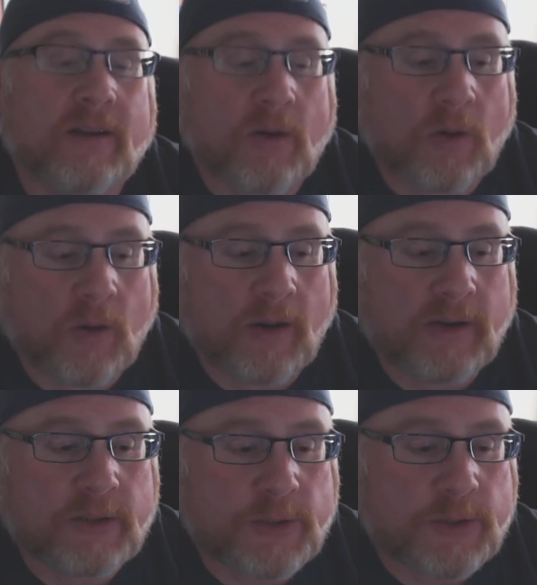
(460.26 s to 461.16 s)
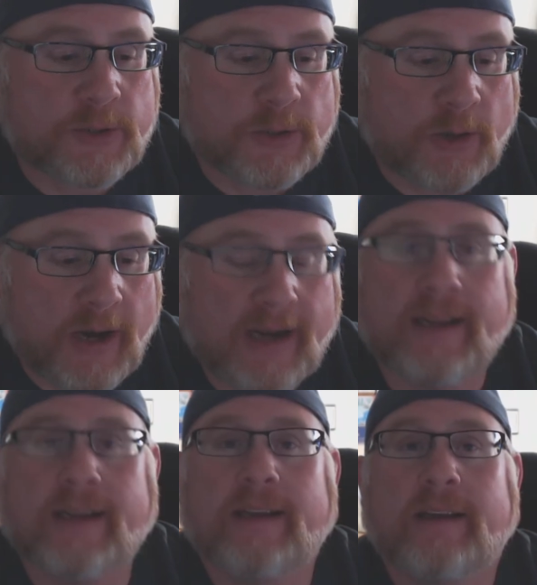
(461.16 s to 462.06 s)
on just
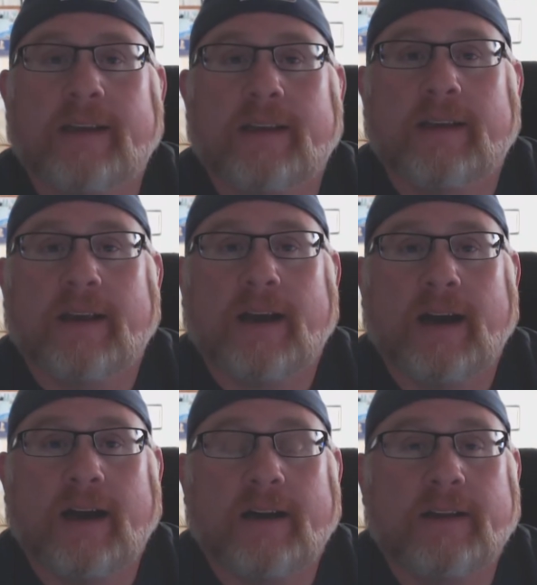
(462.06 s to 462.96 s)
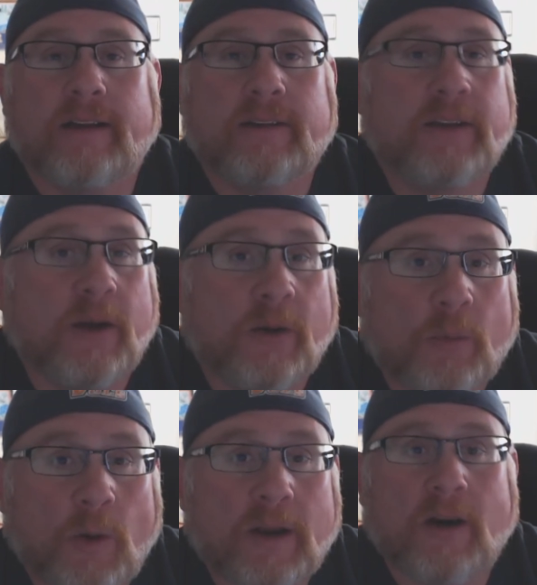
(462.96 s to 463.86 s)
trading,
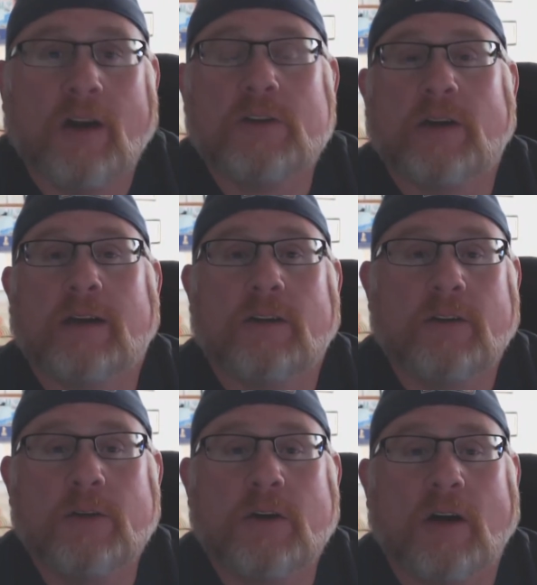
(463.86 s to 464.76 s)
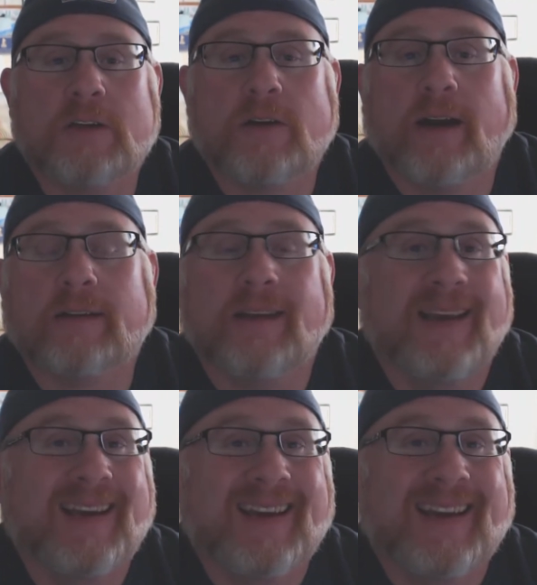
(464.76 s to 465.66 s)
one contract or two contracts?
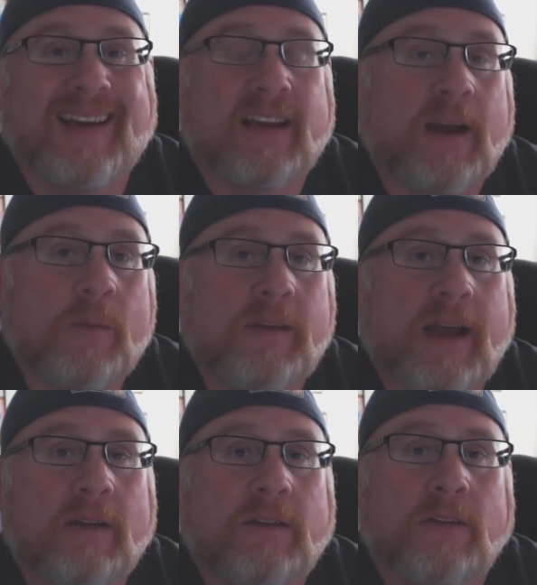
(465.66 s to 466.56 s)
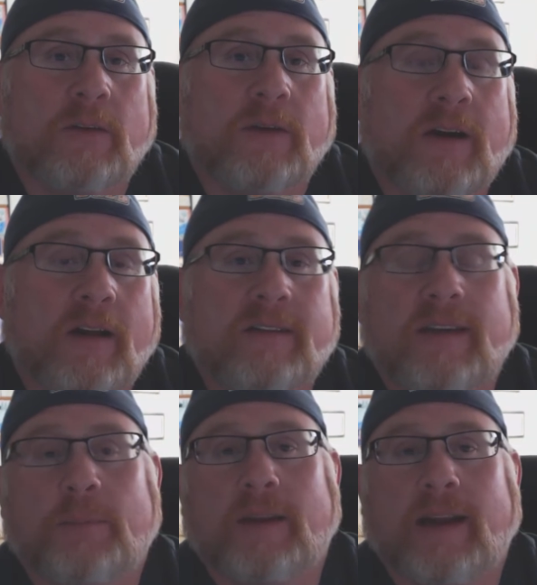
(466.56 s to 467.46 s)
And it comes down to a
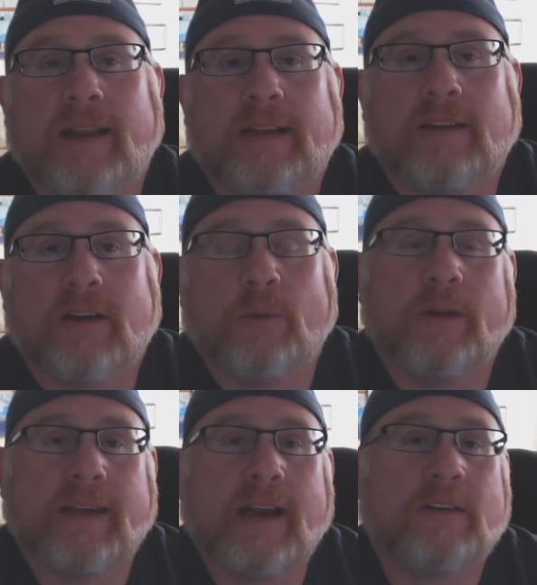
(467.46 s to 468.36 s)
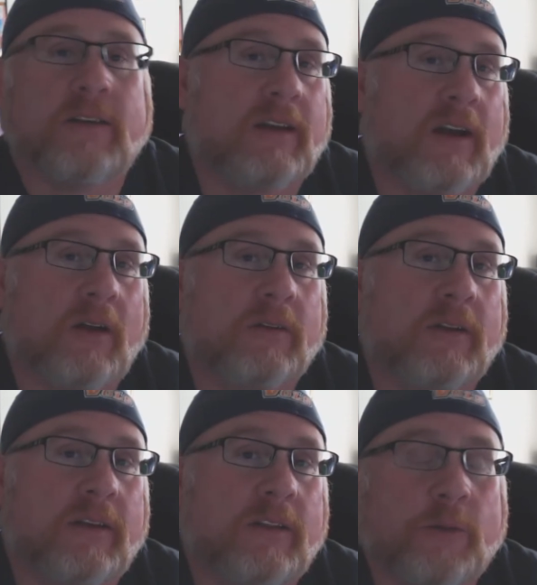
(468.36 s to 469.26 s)
concept that I like to call, well, it's actually called
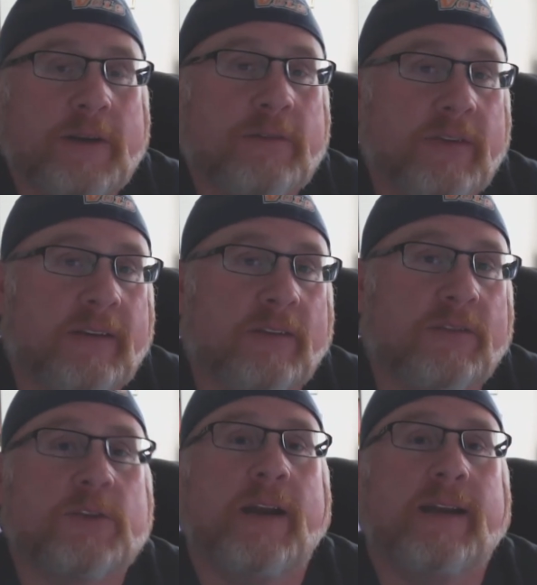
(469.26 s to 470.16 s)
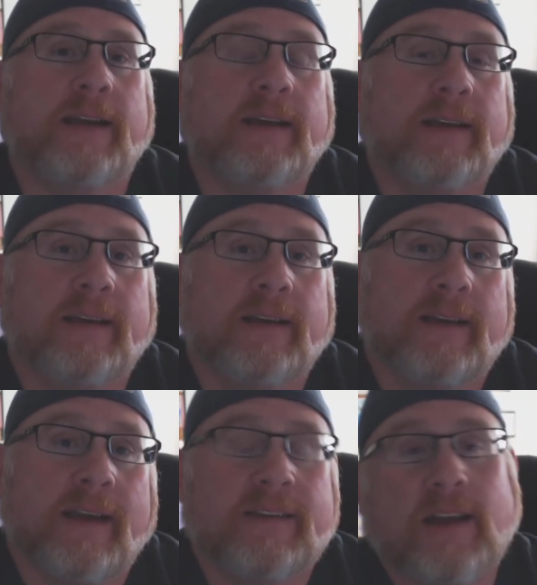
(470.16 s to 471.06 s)
the 3 V's of trading
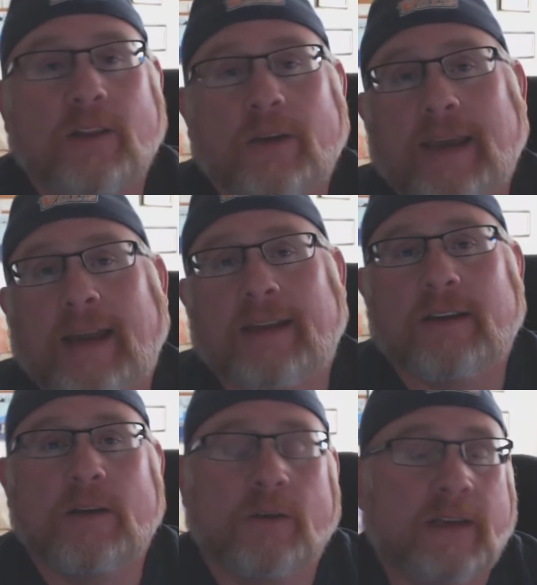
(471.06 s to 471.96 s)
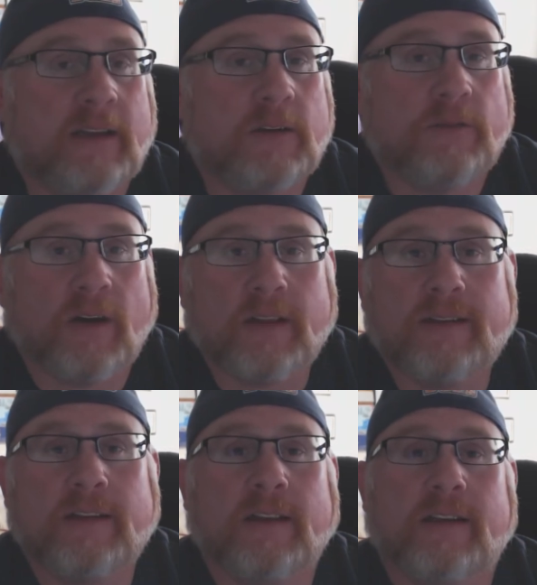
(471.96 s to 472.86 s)
as I look at it. You got your
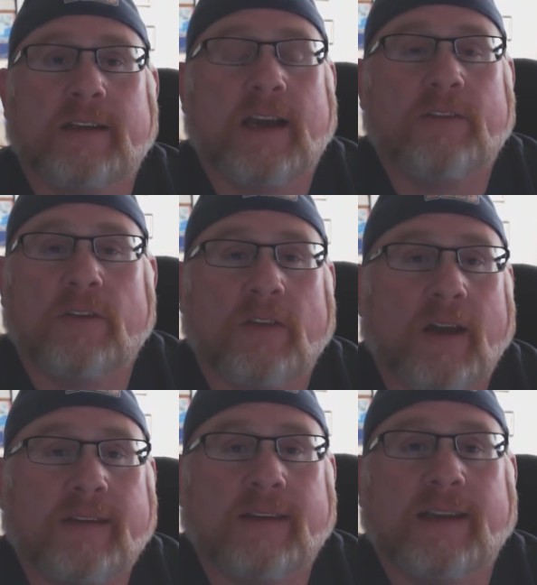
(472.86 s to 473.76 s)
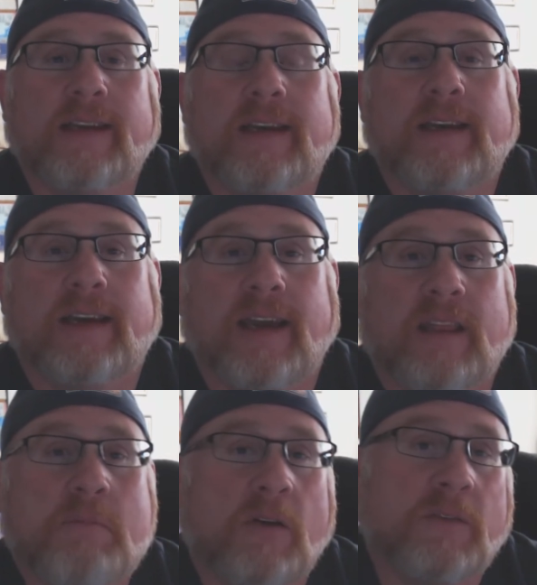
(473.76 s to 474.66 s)
volatility, you have your velocity, and
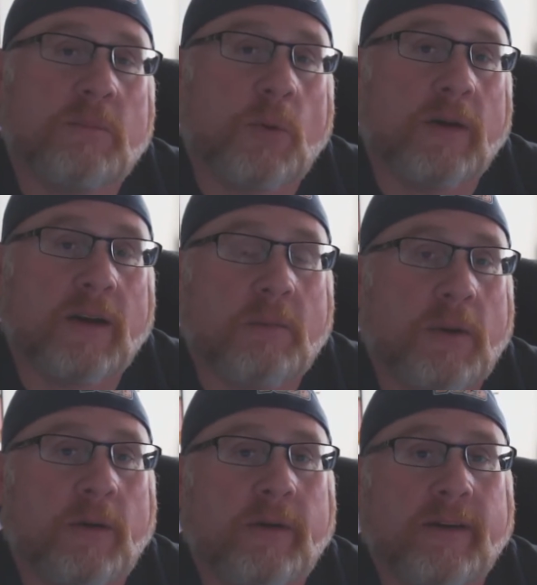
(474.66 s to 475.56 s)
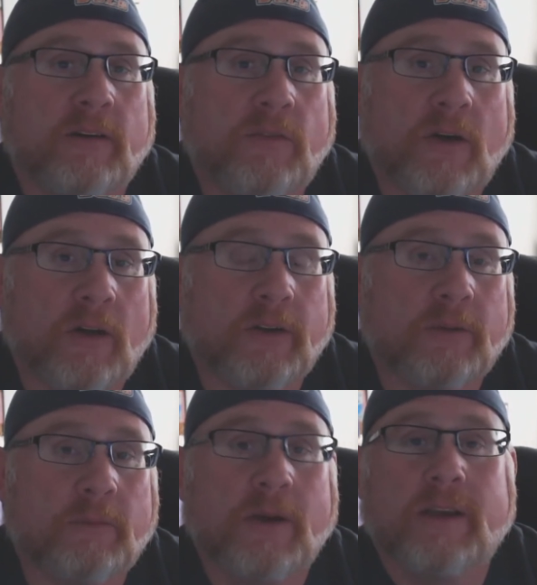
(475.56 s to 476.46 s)
the most important component is volume.
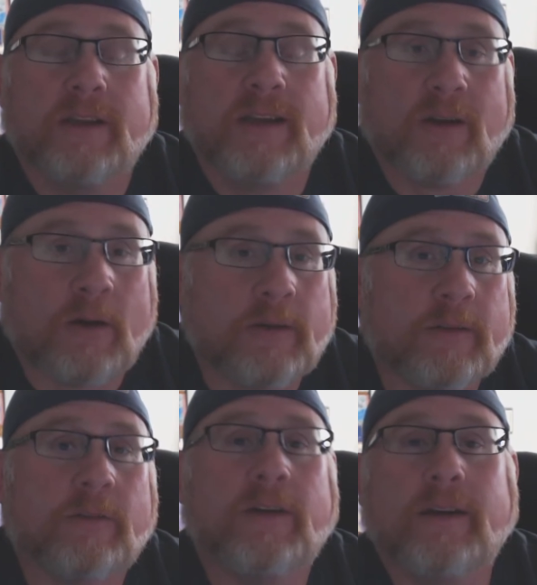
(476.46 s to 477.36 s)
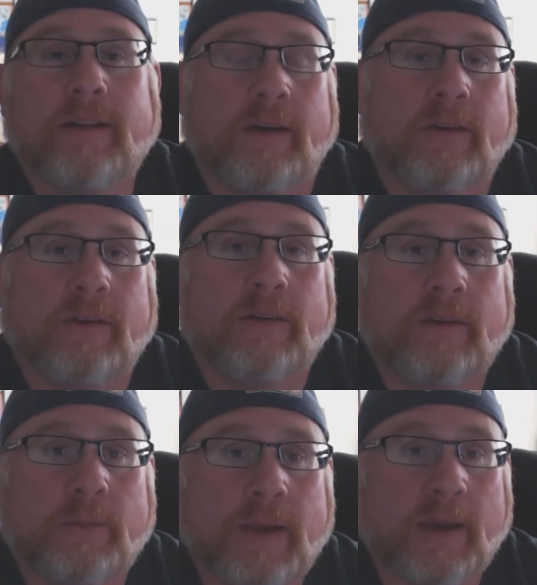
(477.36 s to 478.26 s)
You need all three of those
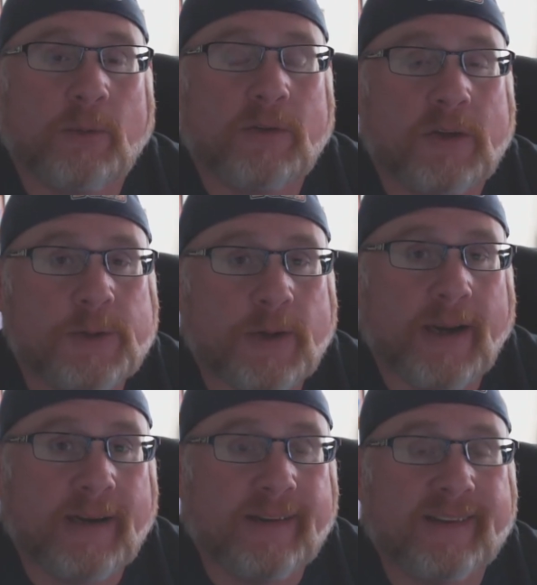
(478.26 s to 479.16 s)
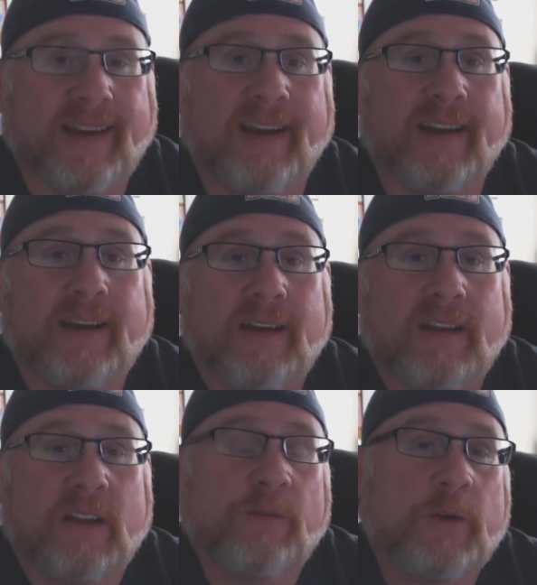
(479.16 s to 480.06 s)
to be able to trade inside
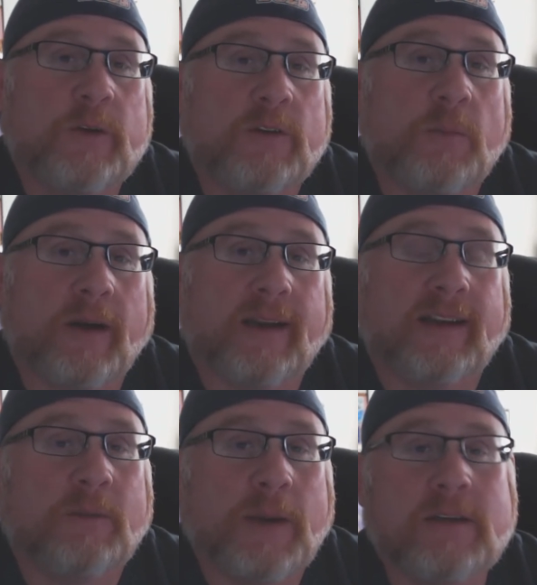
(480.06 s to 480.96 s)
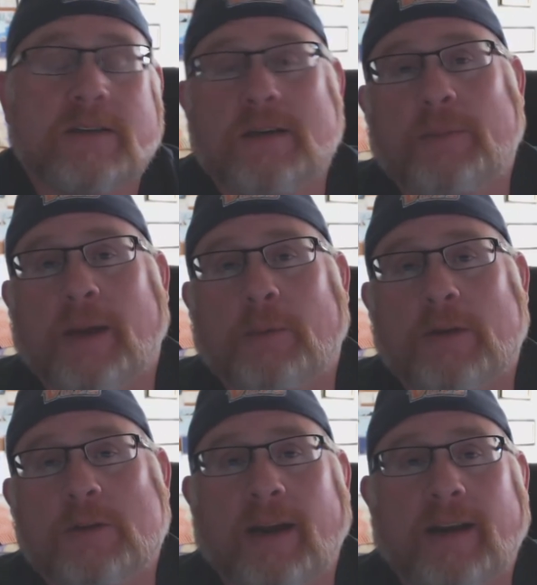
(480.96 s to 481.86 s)
the futures market, especially to be able to
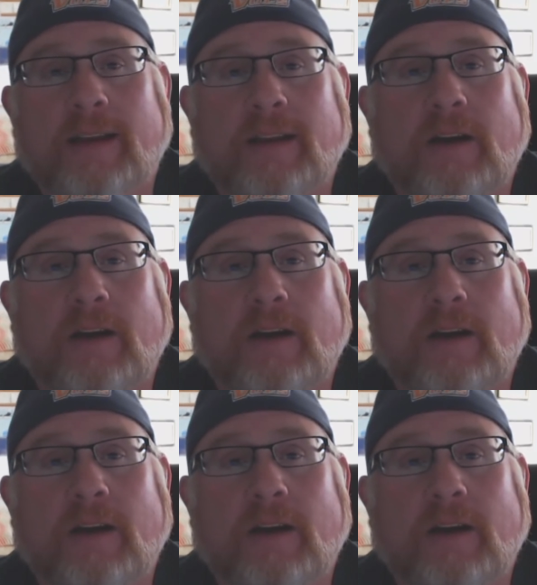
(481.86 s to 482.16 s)
trade in